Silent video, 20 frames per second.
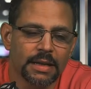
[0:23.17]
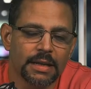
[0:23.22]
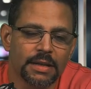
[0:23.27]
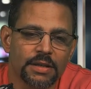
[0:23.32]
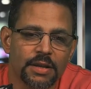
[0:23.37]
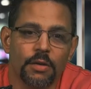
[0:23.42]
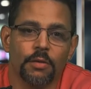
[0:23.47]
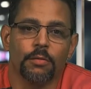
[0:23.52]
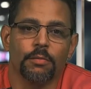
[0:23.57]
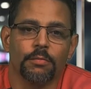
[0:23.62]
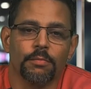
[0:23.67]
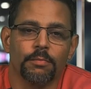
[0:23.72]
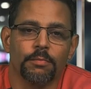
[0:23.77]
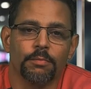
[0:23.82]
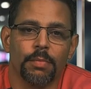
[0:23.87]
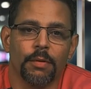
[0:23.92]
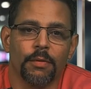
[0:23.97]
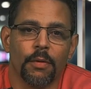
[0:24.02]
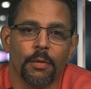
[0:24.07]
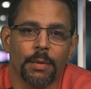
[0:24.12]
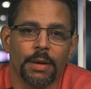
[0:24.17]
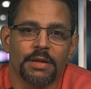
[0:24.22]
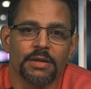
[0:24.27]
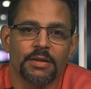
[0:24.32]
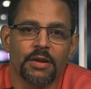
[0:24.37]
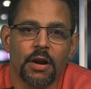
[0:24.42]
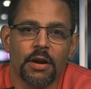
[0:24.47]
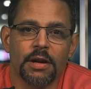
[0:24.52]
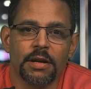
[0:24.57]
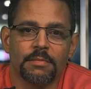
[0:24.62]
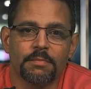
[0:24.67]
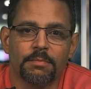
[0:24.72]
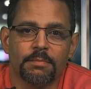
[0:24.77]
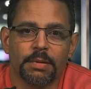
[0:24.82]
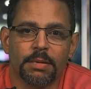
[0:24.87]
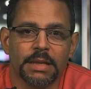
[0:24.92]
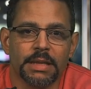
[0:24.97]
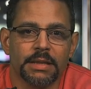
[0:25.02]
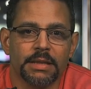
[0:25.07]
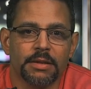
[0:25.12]
So before we get started,
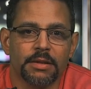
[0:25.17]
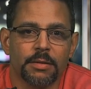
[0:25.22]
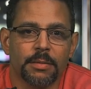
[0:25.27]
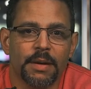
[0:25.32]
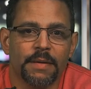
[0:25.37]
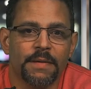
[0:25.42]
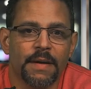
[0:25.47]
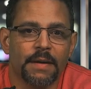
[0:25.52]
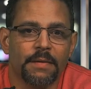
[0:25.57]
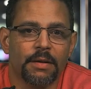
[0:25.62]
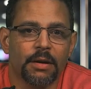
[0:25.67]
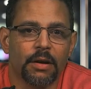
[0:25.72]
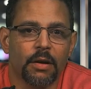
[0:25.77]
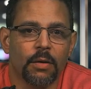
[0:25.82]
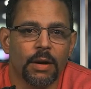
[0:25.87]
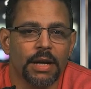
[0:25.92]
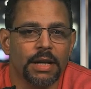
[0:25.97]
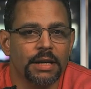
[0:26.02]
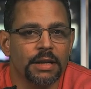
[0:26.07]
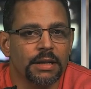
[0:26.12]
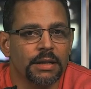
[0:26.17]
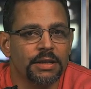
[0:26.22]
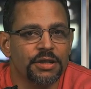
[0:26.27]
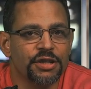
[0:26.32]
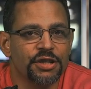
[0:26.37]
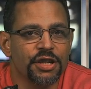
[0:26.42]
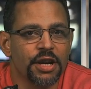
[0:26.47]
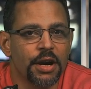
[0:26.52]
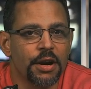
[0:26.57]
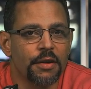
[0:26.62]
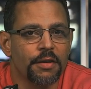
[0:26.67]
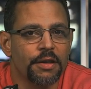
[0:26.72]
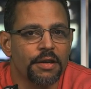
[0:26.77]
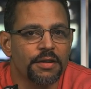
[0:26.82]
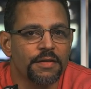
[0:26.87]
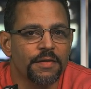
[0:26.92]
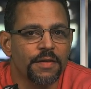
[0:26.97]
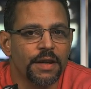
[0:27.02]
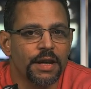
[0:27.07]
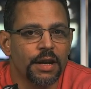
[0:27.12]
please do me a favor. Go ahead and share
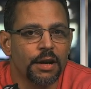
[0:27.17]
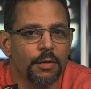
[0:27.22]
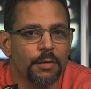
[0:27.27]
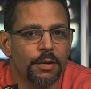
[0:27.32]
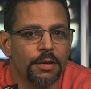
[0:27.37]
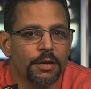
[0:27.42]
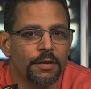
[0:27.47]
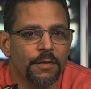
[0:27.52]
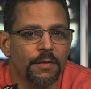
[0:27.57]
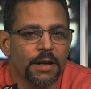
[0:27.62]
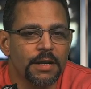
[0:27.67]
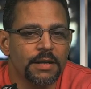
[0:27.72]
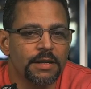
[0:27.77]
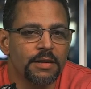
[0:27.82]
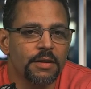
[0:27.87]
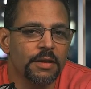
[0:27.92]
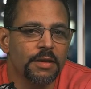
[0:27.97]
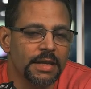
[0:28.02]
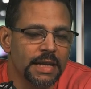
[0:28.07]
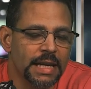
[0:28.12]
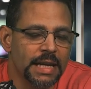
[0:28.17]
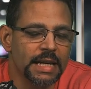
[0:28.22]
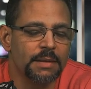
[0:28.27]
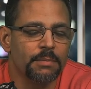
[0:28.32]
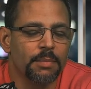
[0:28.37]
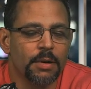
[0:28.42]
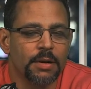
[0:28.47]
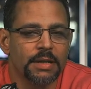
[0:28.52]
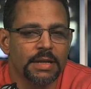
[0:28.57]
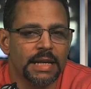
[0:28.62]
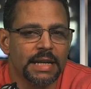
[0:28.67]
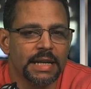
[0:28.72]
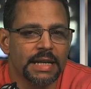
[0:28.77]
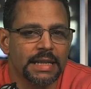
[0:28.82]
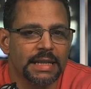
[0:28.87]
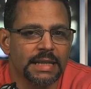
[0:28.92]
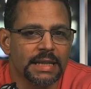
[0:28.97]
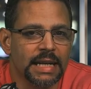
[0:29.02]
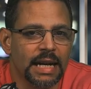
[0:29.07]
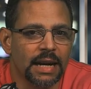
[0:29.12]
this video with your friends so that they can partake
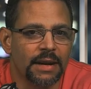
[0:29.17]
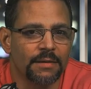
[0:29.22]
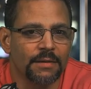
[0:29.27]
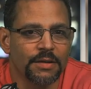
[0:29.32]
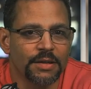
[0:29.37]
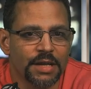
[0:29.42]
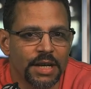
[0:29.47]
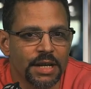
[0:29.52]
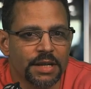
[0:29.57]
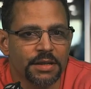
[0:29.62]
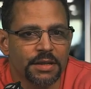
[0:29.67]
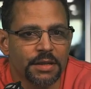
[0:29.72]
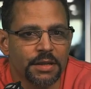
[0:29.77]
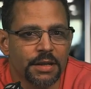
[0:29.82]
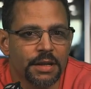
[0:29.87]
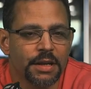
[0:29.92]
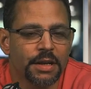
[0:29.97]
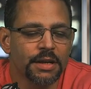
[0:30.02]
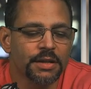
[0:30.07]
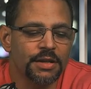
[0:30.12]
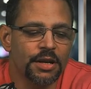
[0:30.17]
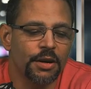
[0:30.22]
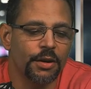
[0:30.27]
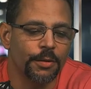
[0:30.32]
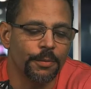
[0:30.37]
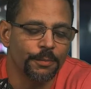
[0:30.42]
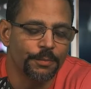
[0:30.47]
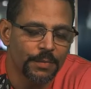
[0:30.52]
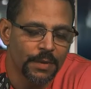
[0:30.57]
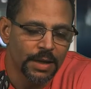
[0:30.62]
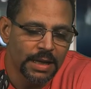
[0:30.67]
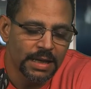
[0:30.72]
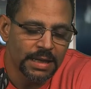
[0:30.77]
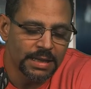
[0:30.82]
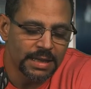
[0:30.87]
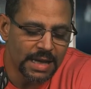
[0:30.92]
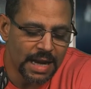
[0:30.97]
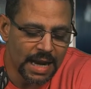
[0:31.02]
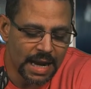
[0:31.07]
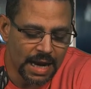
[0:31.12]
in the conversation. So
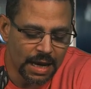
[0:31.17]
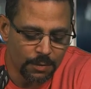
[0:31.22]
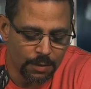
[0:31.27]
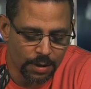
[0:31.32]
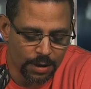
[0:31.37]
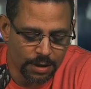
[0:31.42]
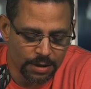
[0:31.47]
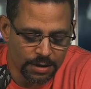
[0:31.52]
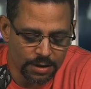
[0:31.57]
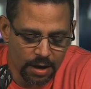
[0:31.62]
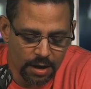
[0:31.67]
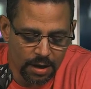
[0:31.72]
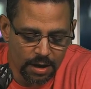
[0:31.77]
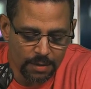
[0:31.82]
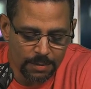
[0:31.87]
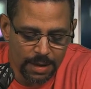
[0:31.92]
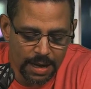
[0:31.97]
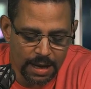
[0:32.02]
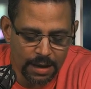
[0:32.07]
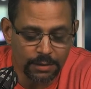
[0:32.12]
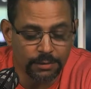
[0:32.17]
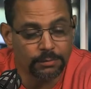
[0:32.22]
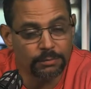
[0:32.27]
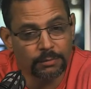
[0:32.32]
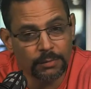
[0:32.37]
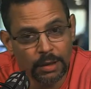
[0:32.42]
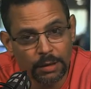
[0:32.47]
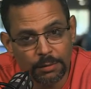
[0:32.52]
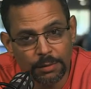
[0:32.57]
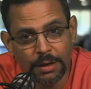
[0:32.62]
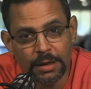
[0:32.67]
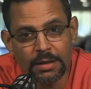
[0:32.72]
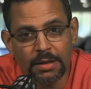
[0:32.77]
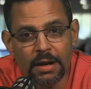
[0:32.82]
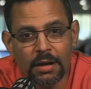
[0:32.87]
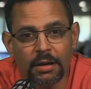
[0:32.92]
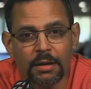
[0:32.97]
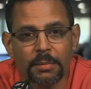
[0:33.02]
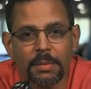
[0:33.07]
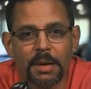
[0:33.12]
today we're going to talk about, well, we're going to
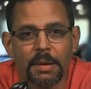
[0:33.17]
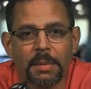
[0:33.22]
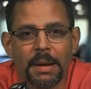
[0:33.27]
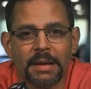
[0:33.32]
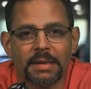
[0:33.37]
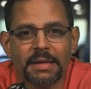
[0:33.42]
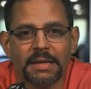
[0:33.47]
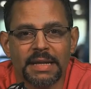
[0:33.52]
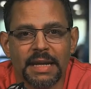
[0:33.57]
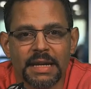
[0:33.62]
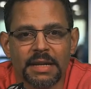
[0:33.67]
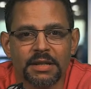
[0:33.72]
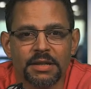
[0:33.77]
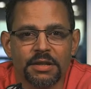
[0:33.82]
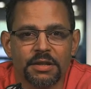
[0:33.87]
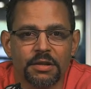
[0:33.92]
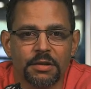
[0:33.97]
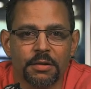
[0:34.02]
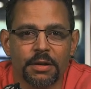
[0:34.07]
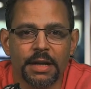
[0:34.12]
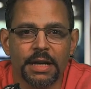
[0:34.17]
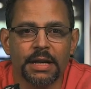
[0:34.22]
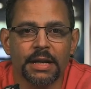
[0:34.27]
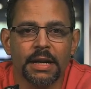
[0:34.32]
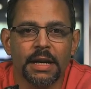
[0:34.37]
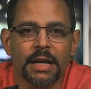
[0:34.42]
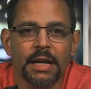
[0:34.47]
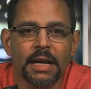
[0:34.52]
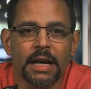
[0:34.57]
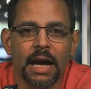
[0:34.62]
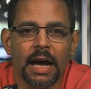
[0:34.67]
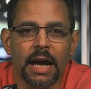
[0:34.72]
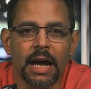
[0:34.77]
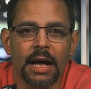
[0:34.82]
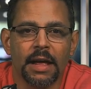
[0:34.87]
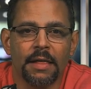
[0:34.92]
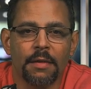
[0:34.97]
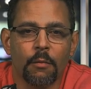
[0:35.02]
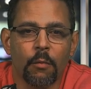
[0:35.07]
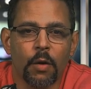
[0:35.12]
talk a little bit about the Texas shooting. And
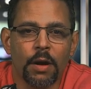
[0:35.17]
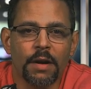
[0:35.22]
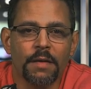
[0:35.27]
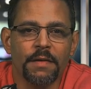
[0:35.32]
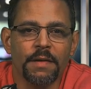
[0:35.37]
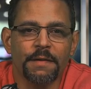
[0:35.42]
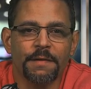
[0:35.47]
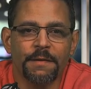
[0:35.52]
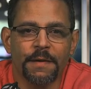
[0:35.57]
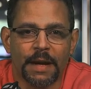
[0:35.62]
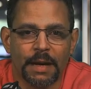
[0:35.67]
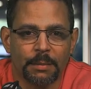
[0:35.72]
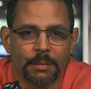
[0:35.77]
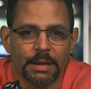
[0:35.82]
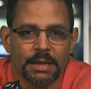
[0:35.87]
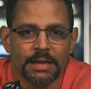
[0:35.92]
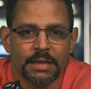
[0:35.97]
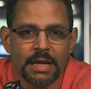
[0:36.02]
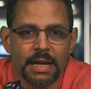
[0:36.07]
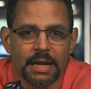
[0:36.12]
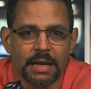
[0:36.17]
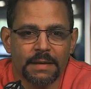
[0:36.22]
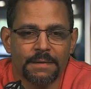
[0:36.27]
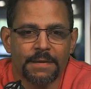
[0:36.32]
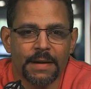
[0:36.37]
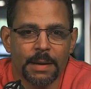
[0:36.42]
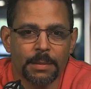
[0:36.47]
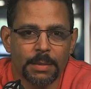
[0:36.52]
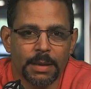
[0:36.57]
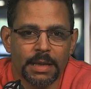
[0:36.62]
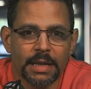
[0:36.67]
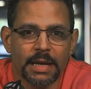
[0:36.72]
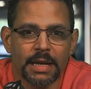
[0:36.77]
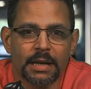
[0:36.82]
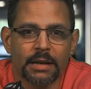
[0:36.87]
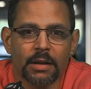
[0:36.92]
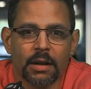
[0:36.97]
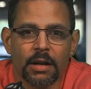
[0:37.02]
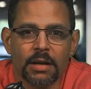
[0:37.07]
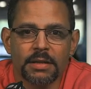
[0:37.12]
one of the families, the family that
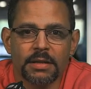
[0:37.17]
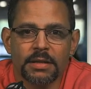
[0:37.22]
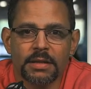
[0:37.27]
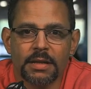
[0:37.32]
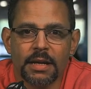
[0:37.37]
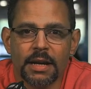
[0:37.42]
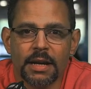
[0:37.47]
had lost